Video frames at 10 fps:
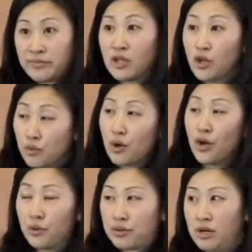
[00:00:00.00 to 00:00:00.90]
the
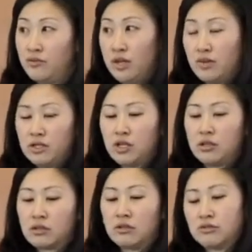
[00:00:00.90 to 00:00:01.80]
growth of
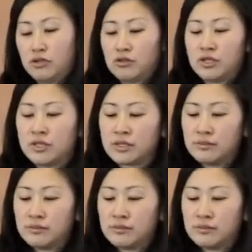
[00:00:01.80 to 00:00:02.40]
evangelical churches.